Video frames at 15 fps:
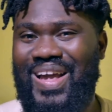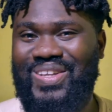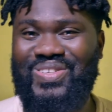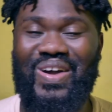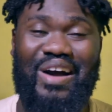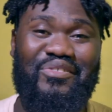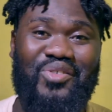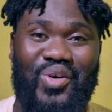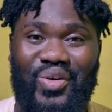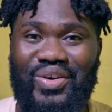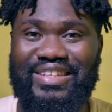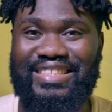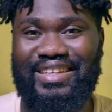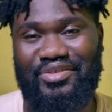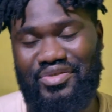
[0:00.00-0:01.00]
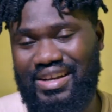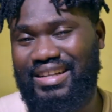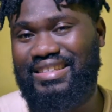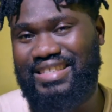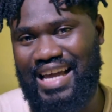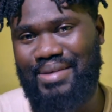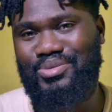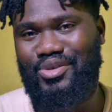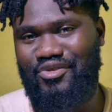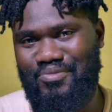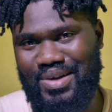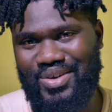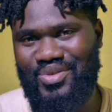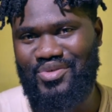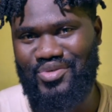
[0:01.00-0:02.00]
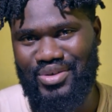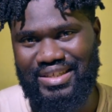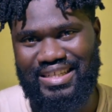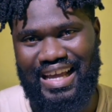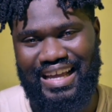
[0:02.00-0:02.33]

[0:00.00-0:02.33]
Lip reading: So I've owned different types of microphones,